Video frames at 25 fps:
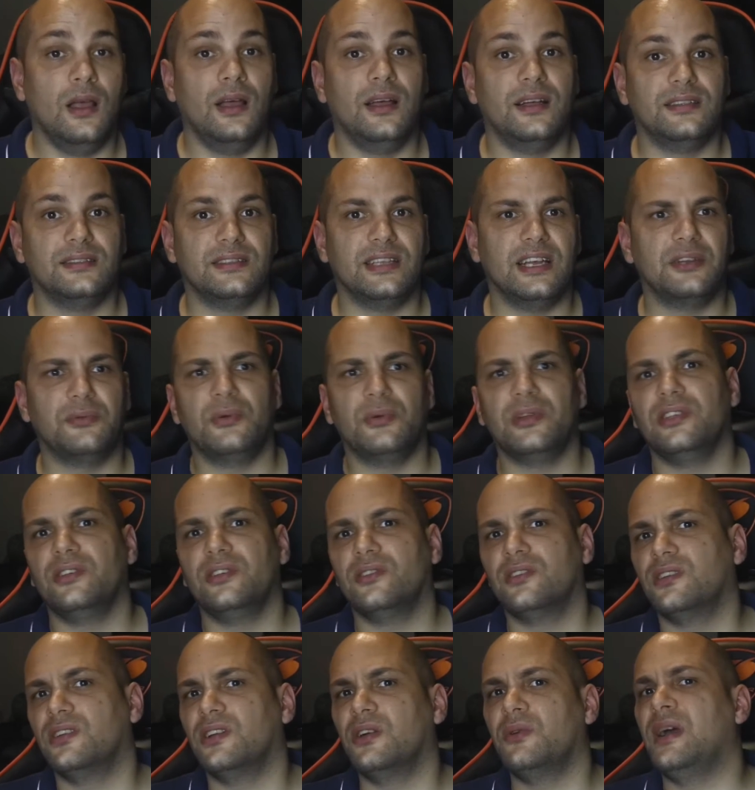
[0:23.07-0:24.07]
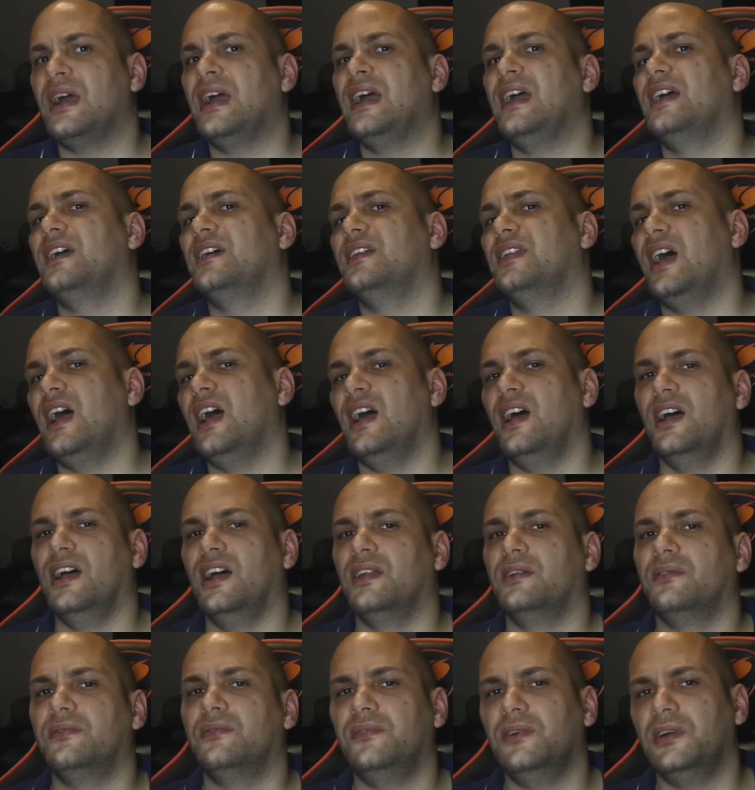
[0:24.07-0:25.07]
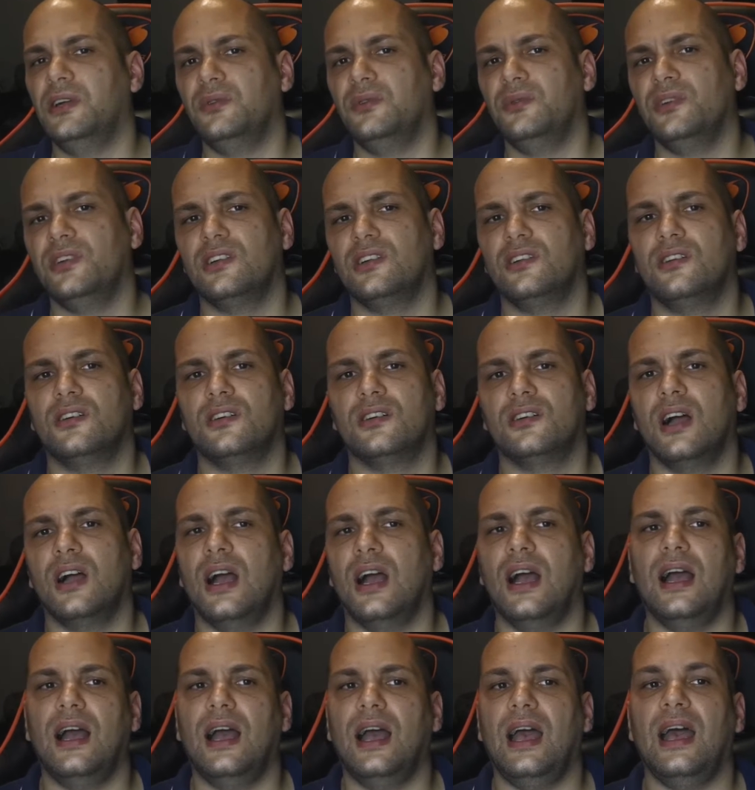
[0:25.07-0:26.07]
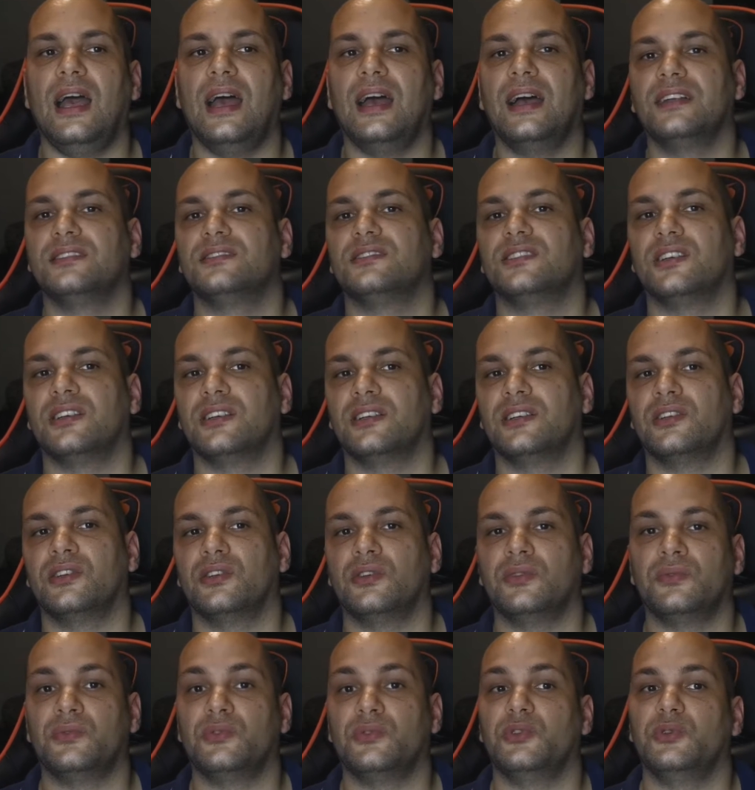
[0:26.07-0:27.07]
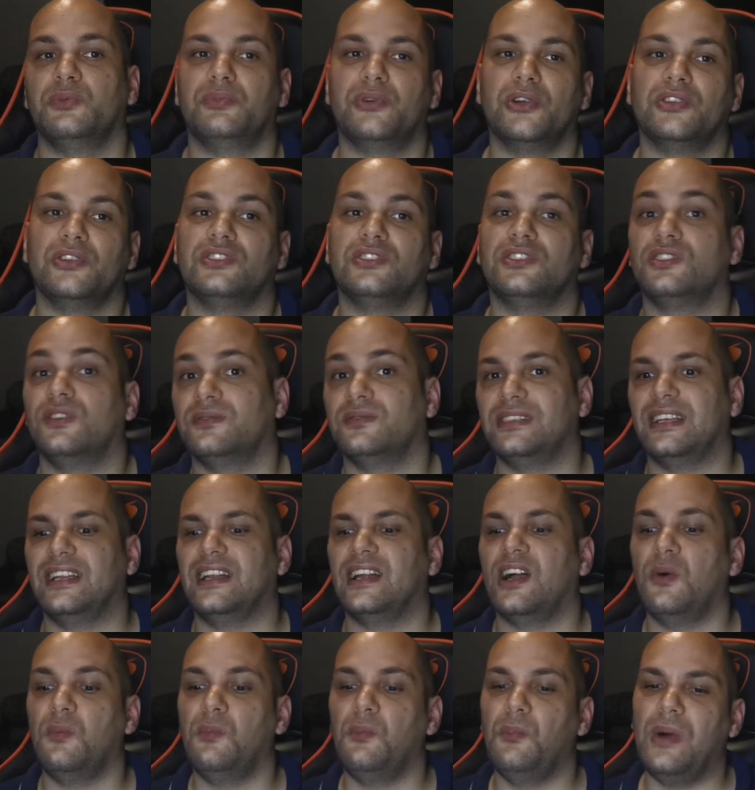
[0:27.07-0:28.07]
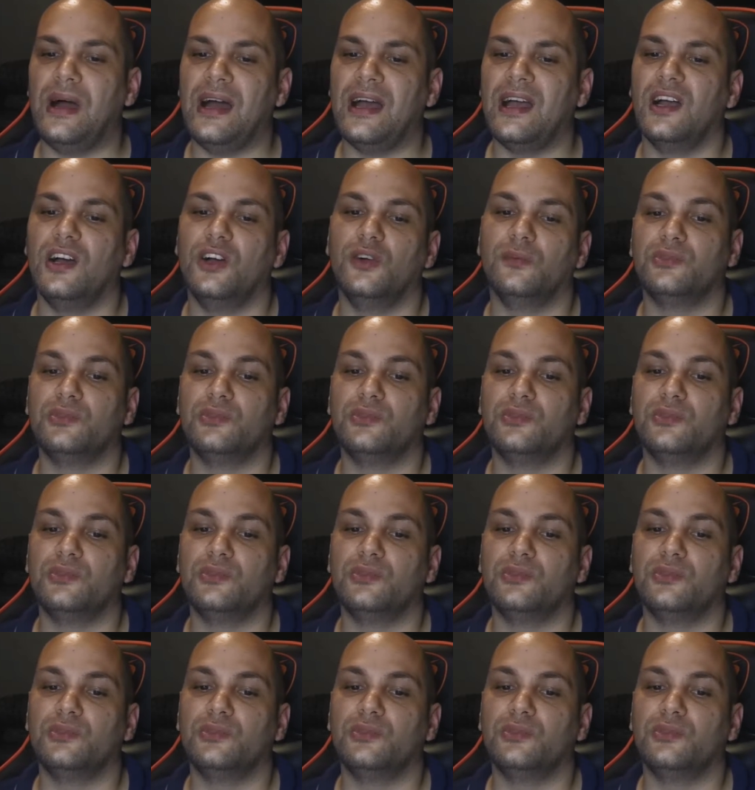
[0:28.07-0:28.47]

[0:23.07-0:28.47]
That way you can go ahead and follow along as I go through the process of setting up my home.